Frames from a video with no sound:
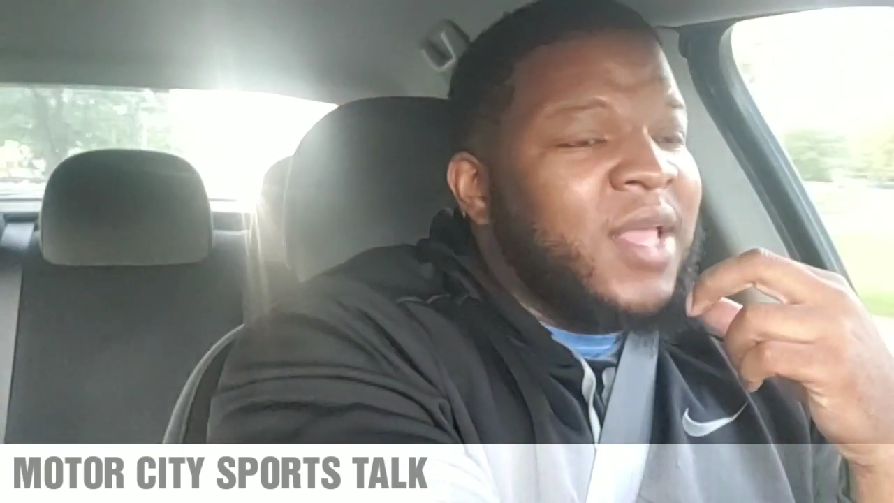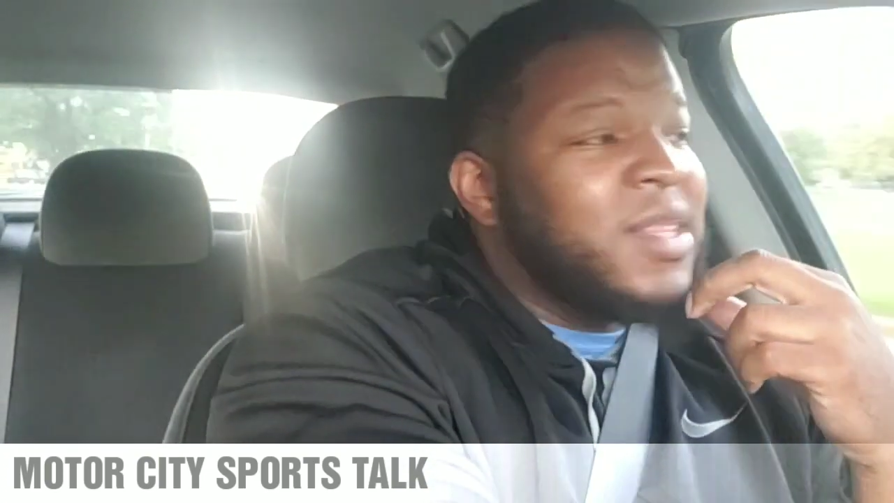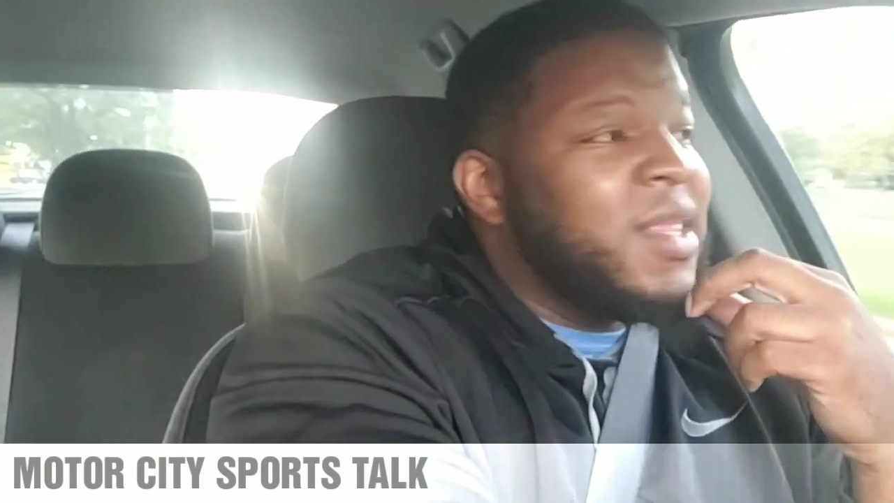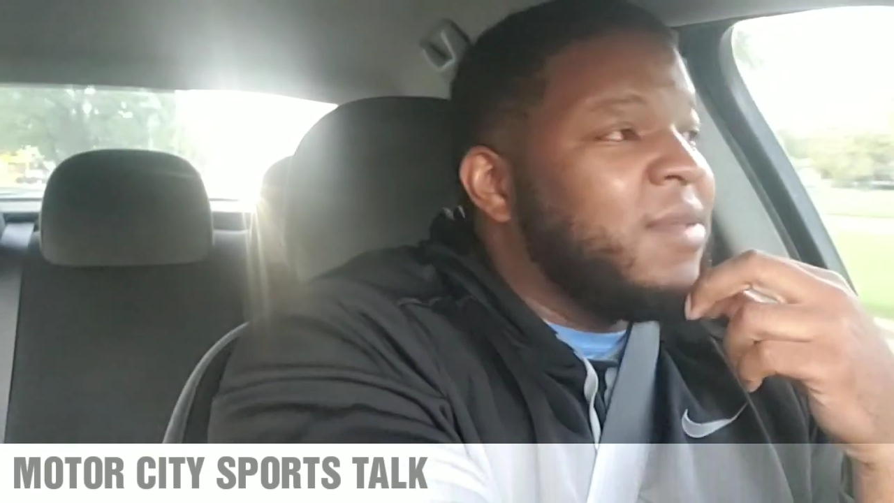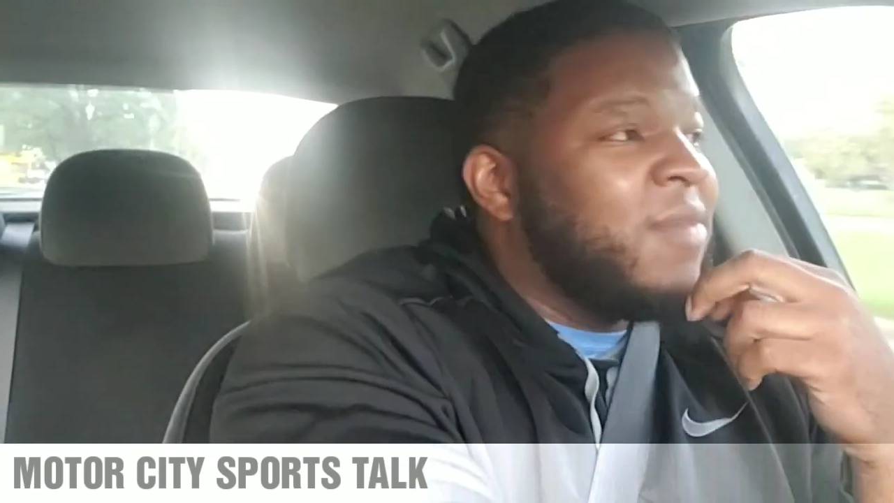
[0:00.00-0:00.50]

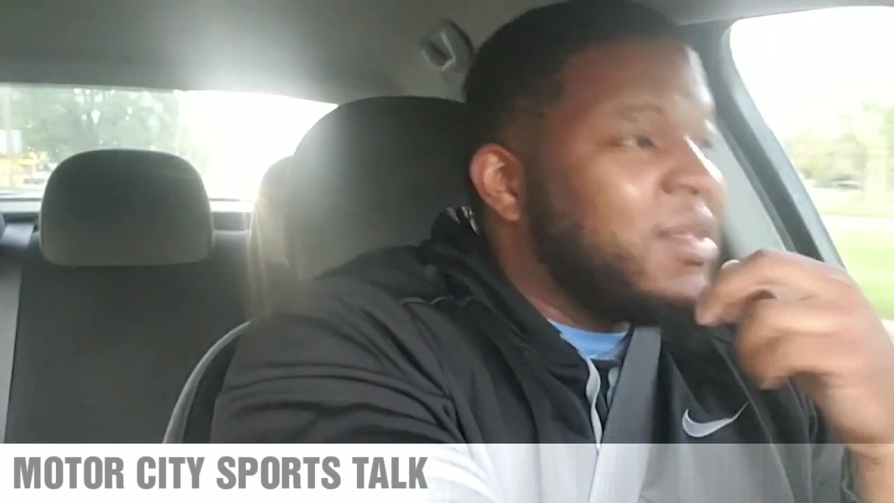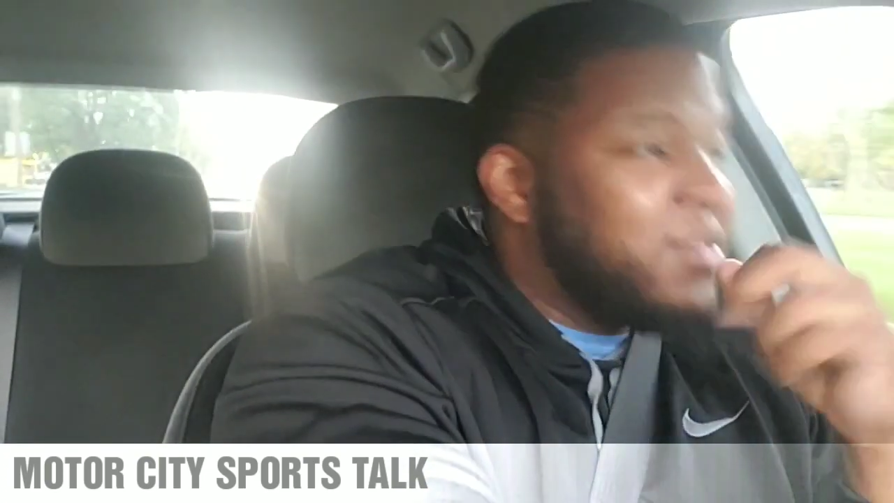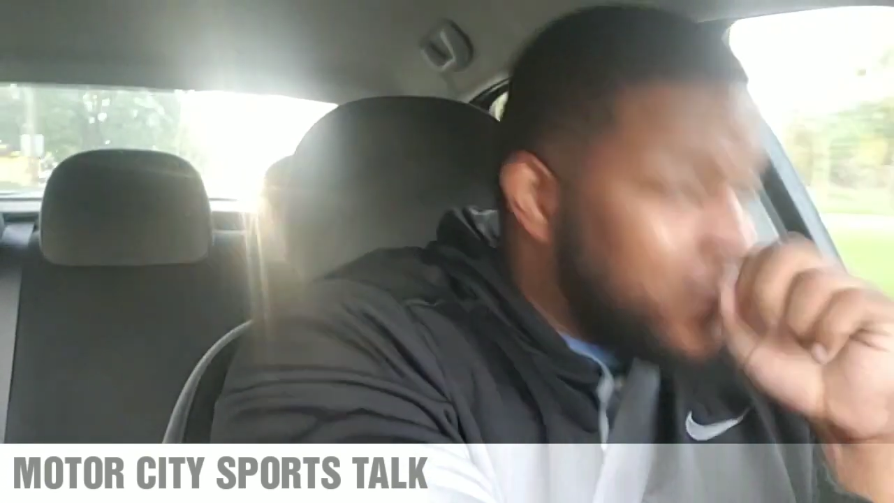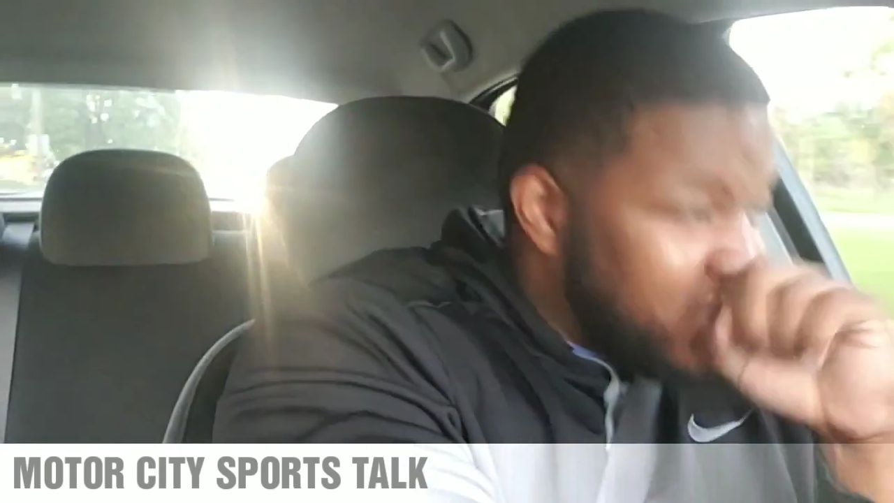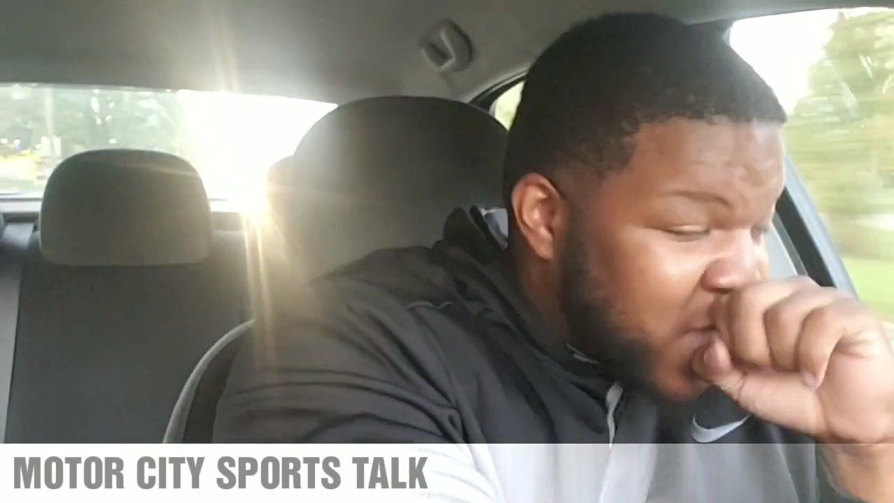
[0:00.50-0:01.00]

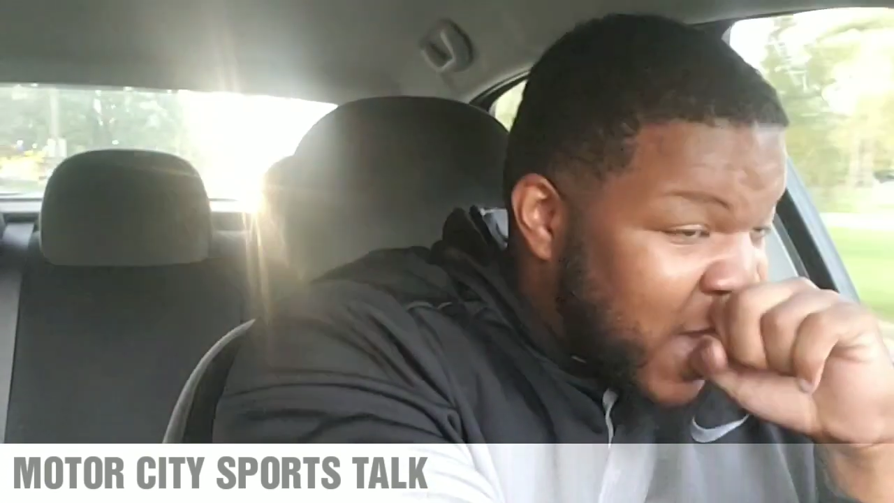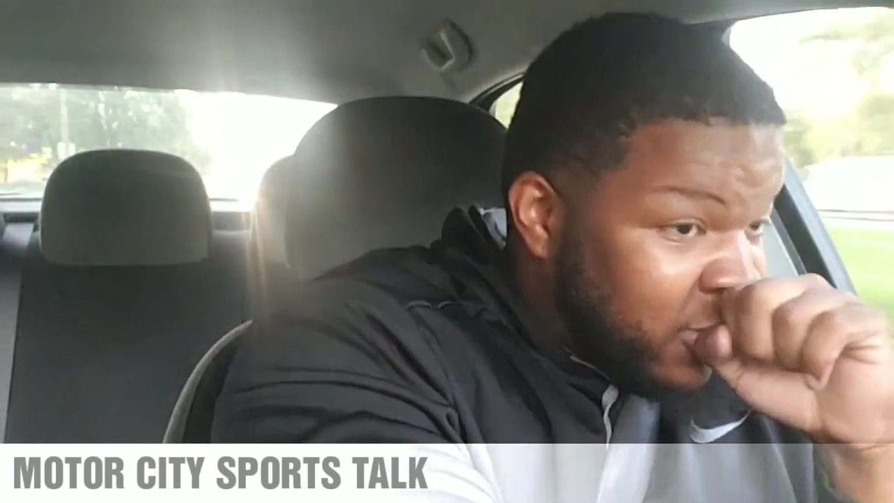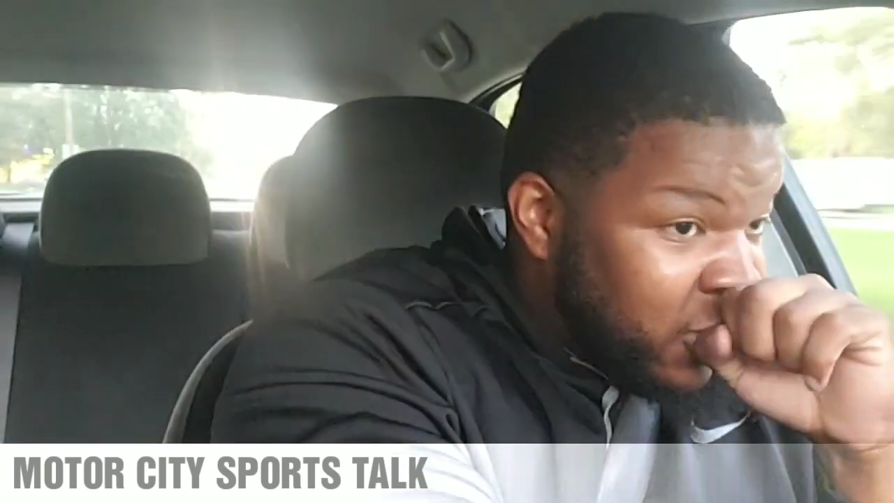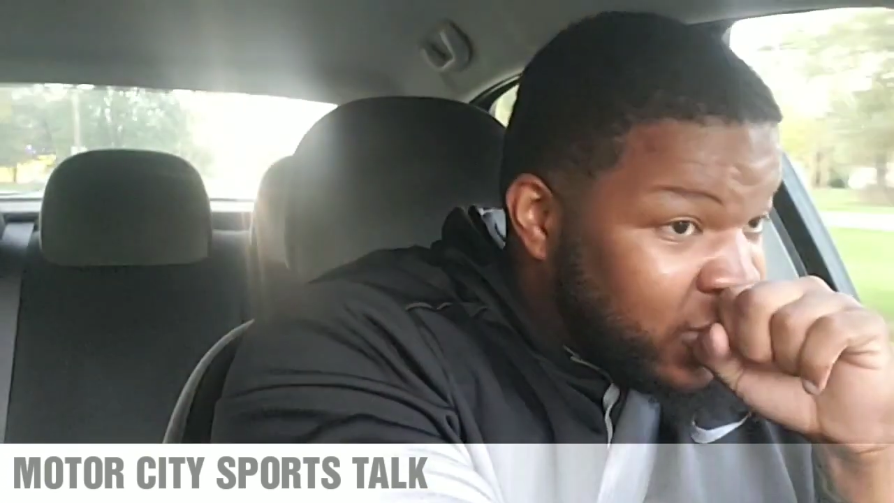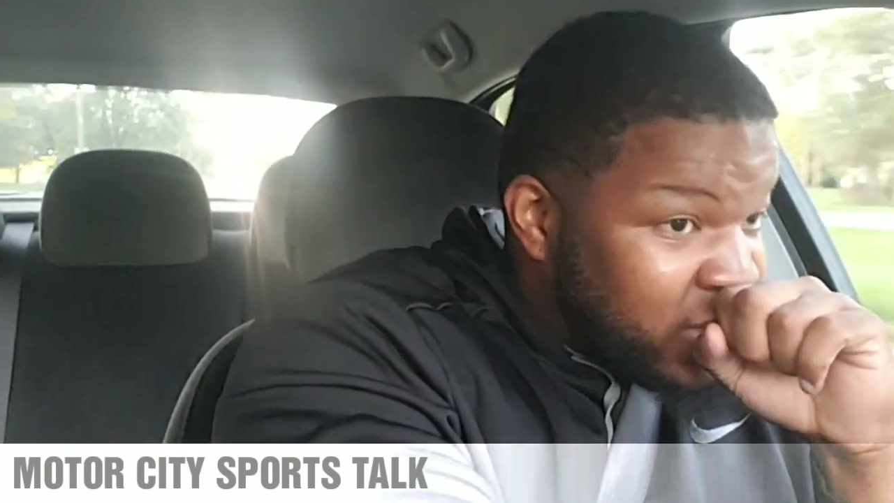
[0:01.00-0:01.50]

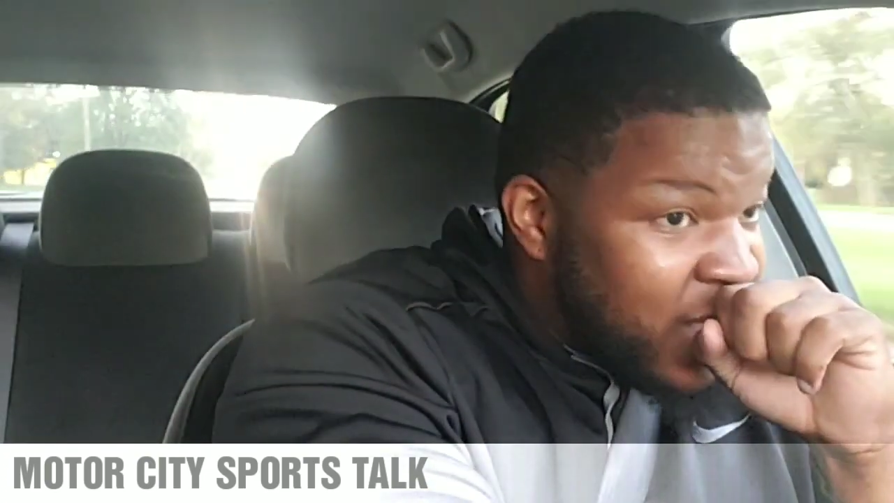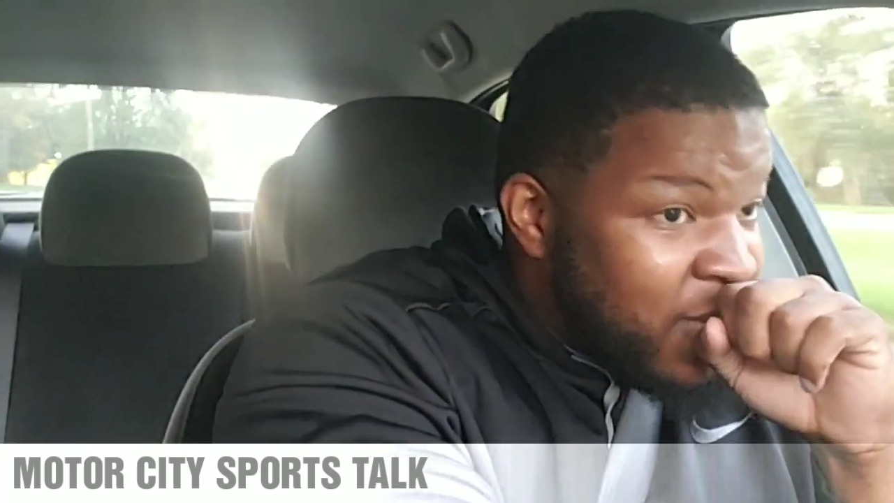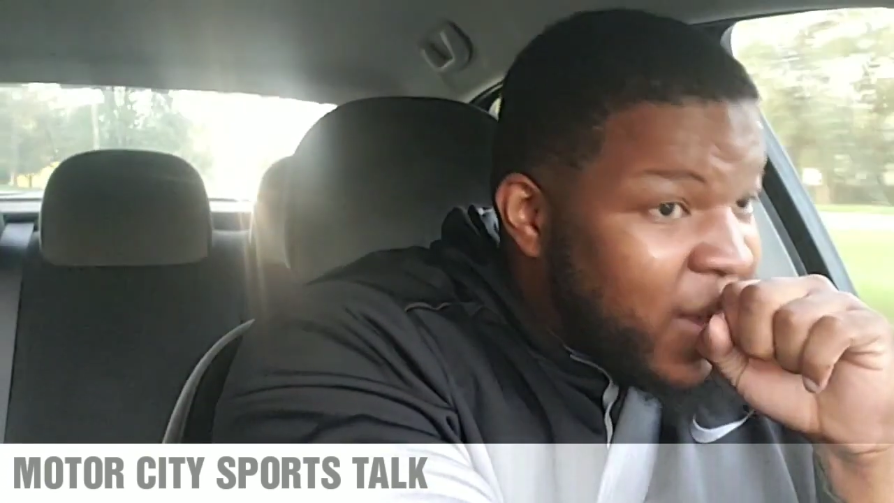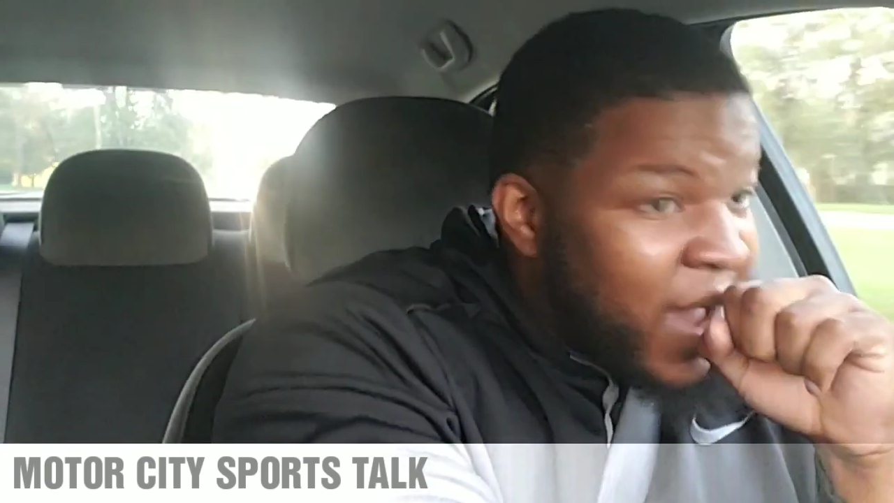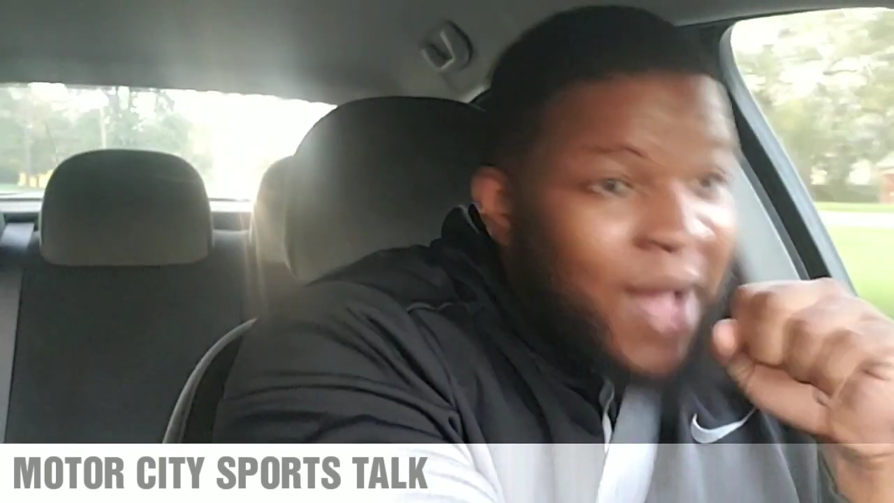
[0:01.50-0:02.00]
I'm doing
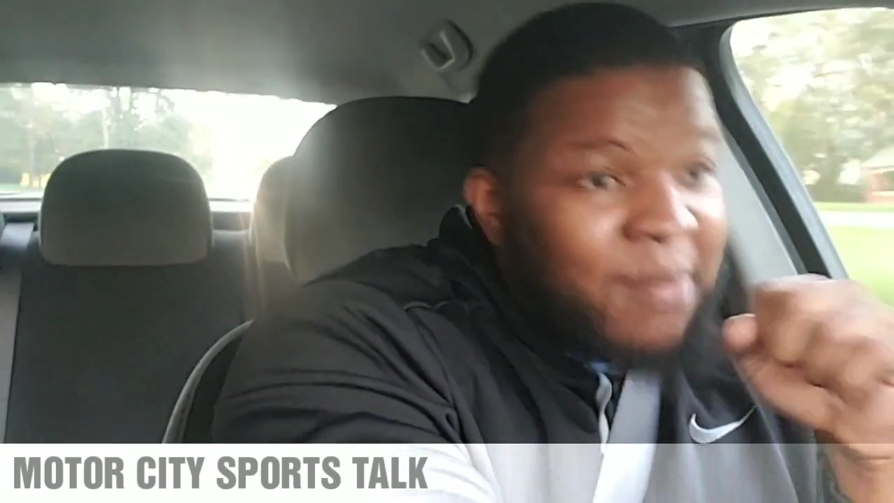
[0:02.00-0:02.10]
something right.